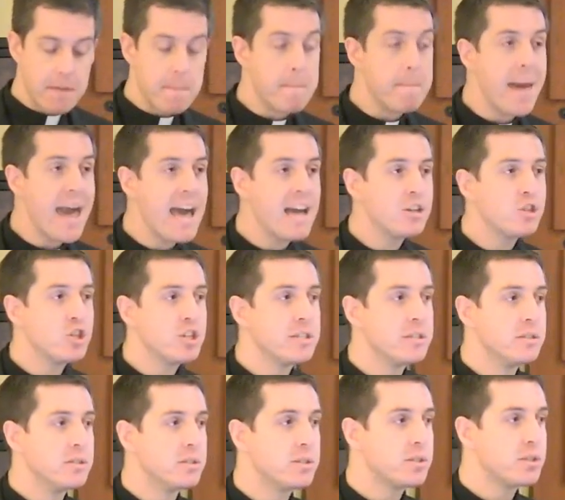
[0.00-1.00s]

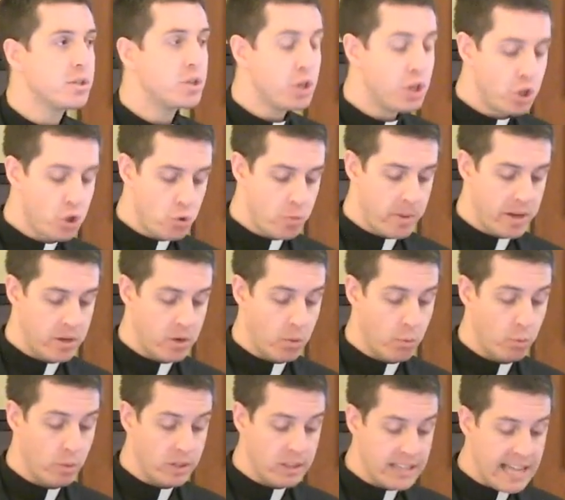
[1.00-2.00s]
imagines human
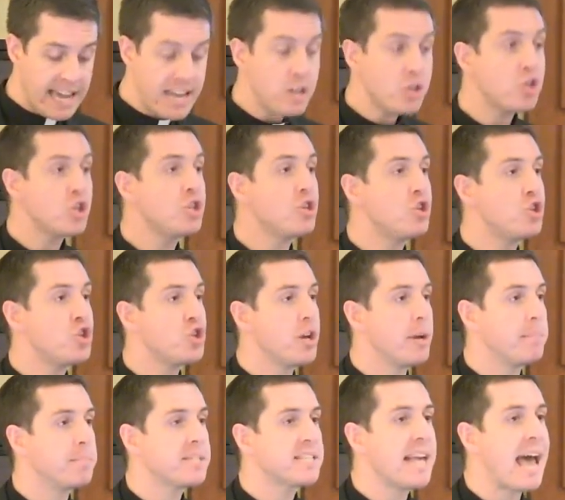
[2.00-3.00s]

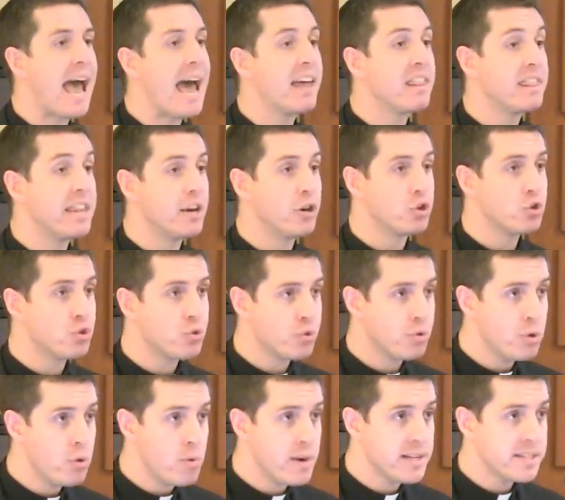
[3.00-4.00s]
relationships at their
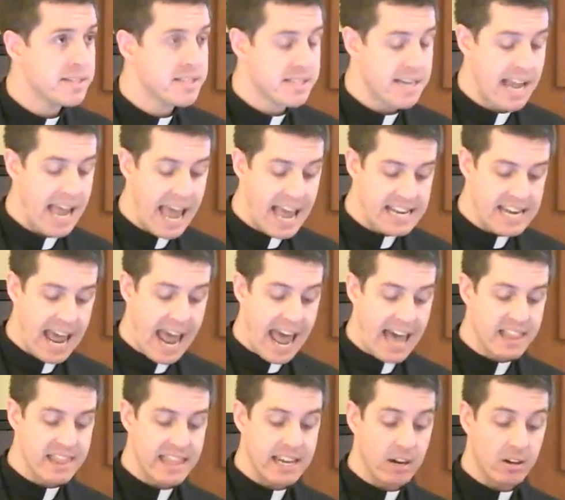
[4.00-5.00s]
truest and
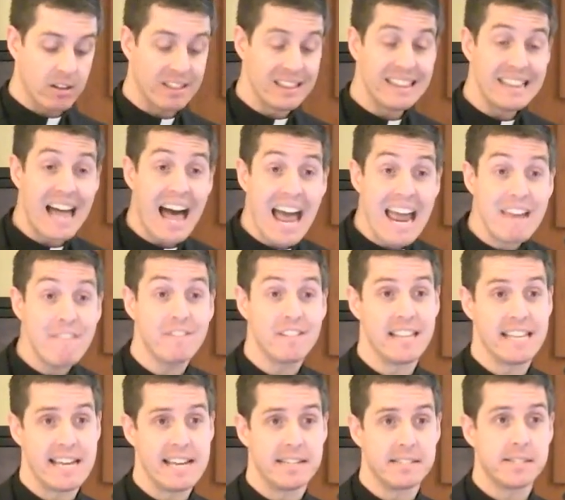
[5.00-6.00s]
at their
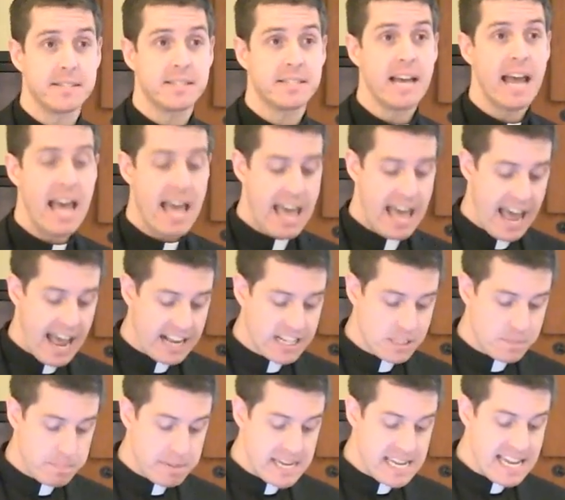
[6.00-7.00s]
liveliest
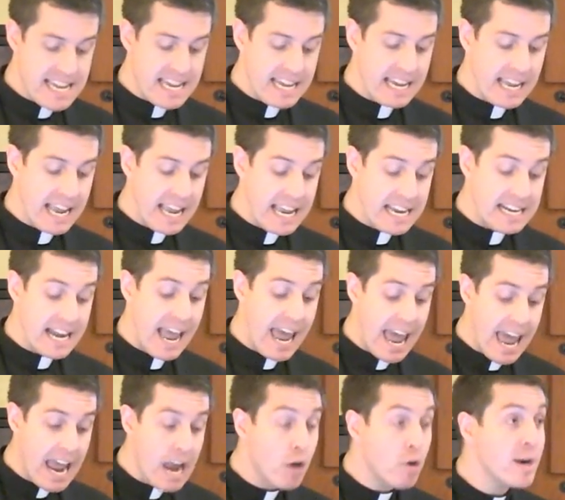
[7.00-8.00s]
as being
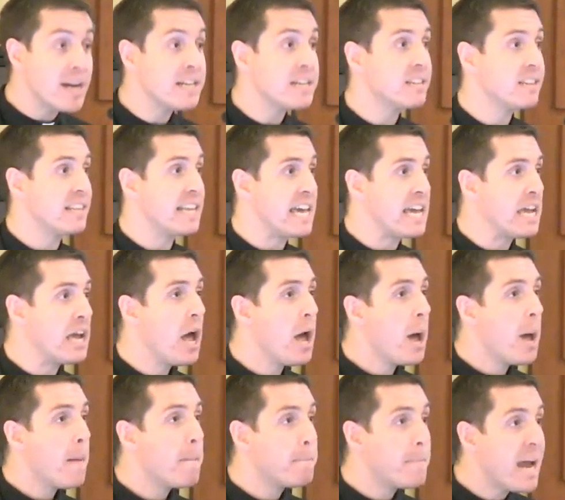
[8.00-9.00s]
inherently
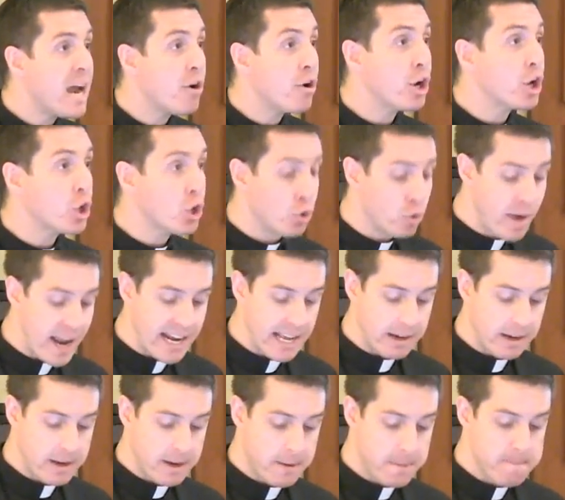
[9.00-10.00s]

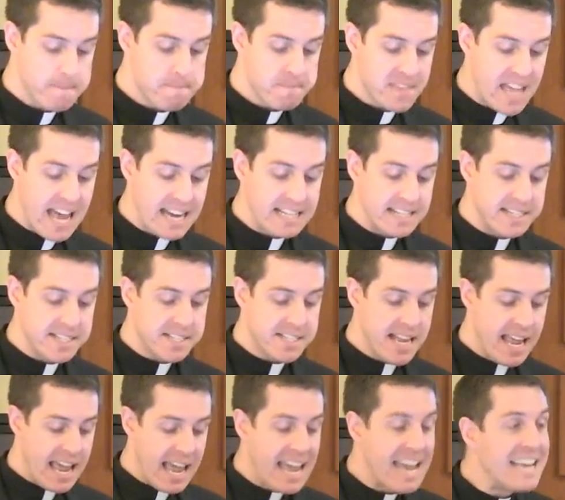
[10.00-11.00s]
perichoretic, that is,
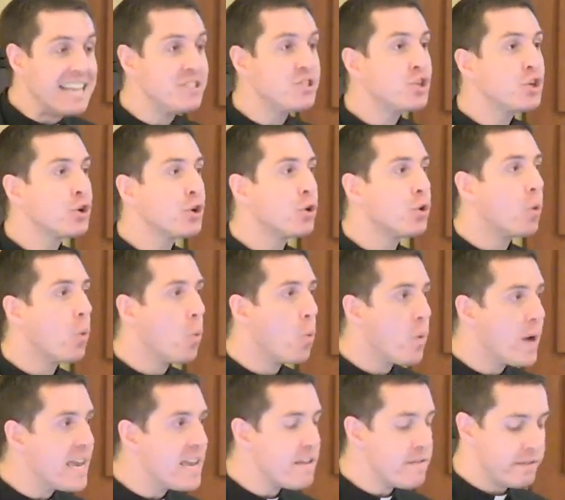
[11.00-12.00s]

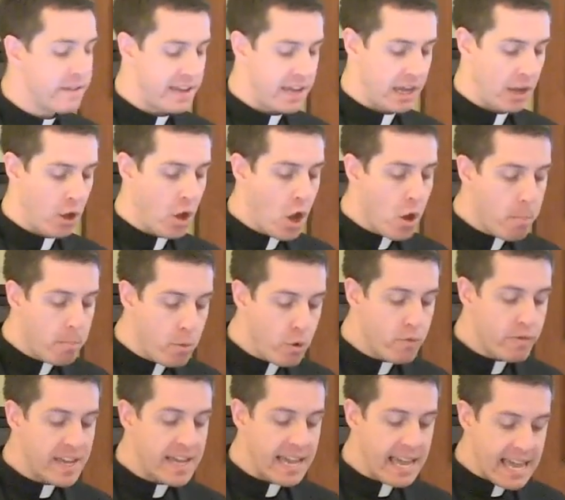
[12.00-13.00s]
interweaving,
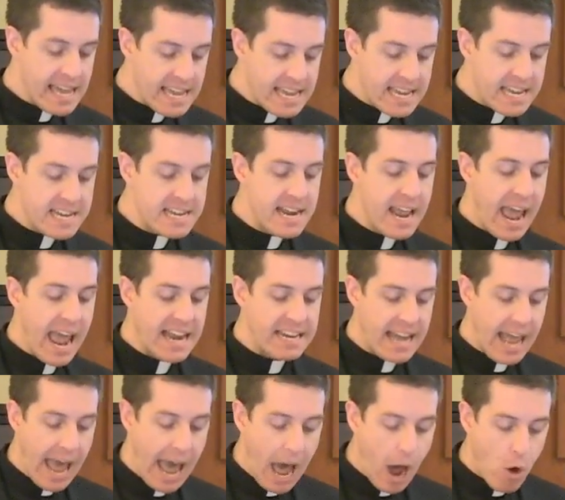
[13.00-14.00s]
moving in
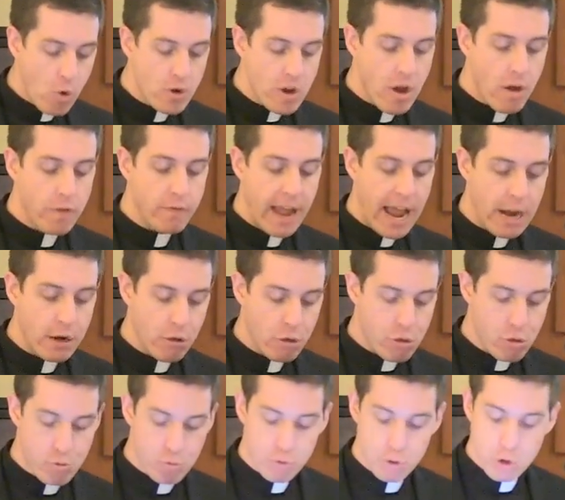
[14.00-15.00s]
and out of and
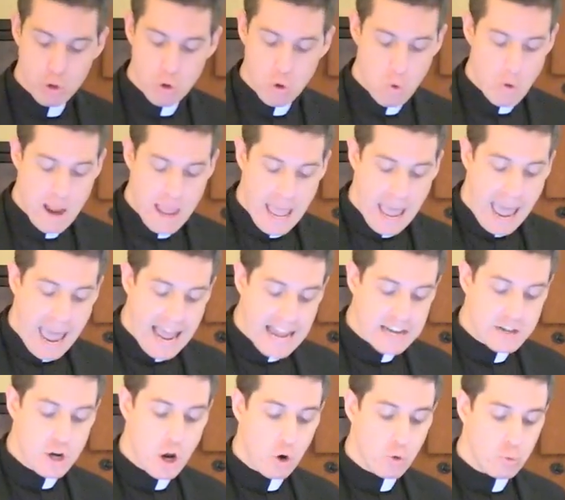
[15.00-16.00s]
through
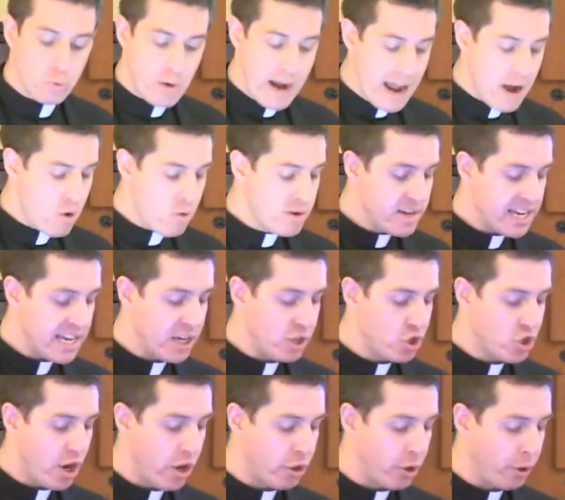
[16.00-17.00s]
and around
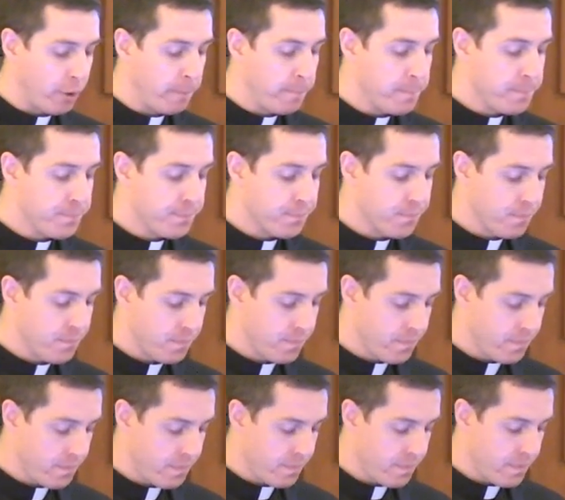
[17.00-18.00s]
each other,
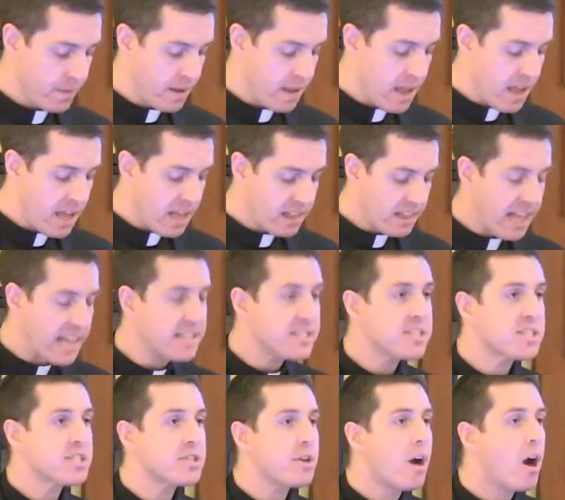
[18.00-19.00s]
like
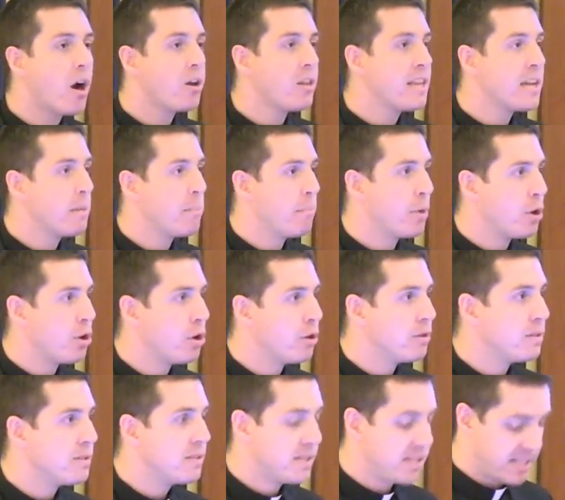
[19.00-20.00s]
starling
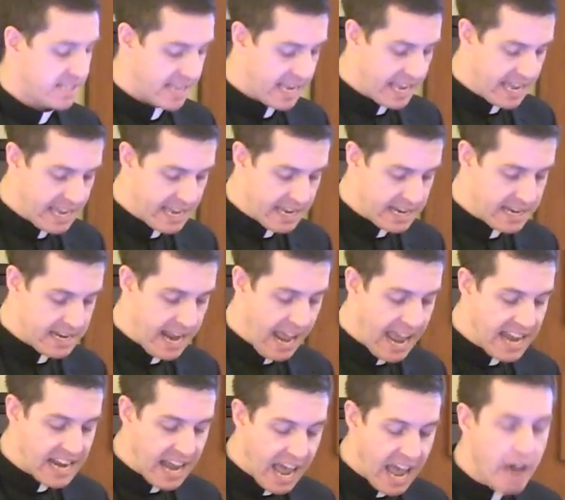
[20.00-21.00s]
birds in
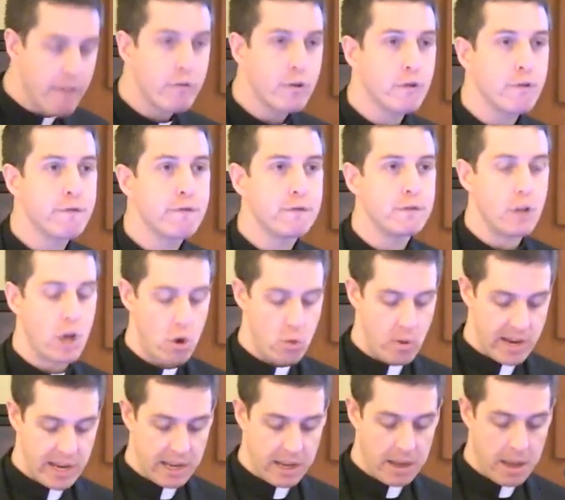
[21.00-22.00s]
an
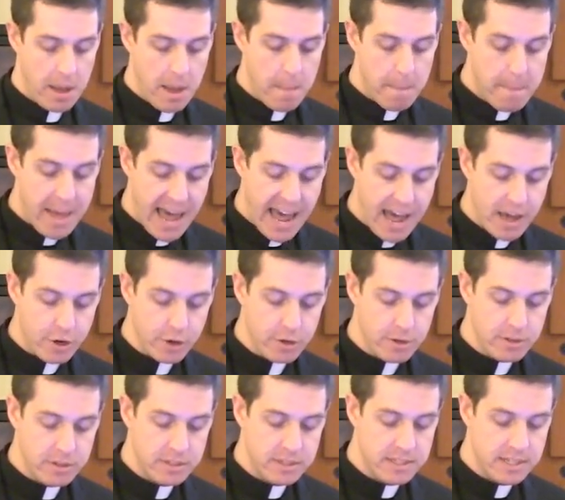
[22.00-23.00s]
ever-flowing,
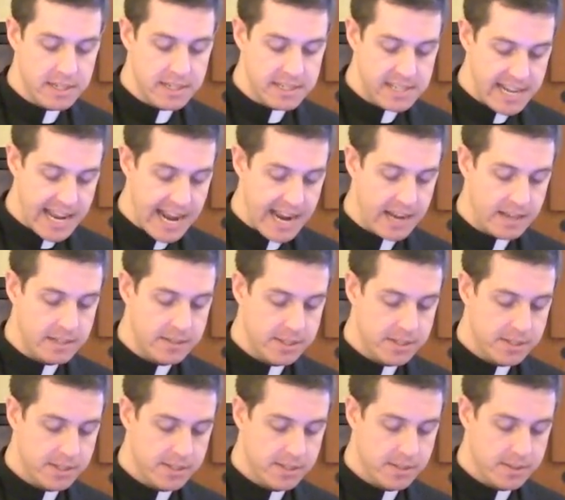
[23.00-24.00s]
patterned
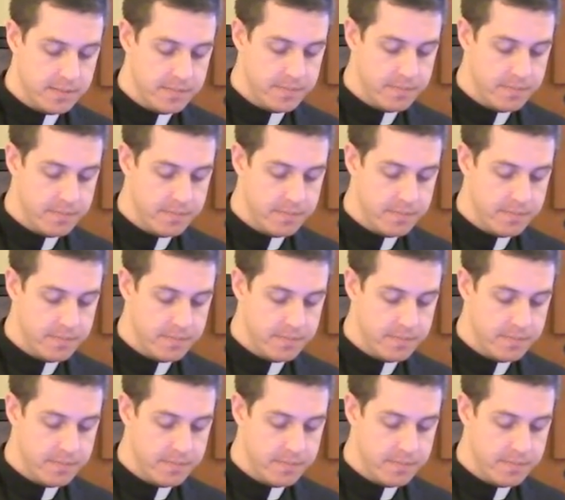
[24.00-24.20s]
dance.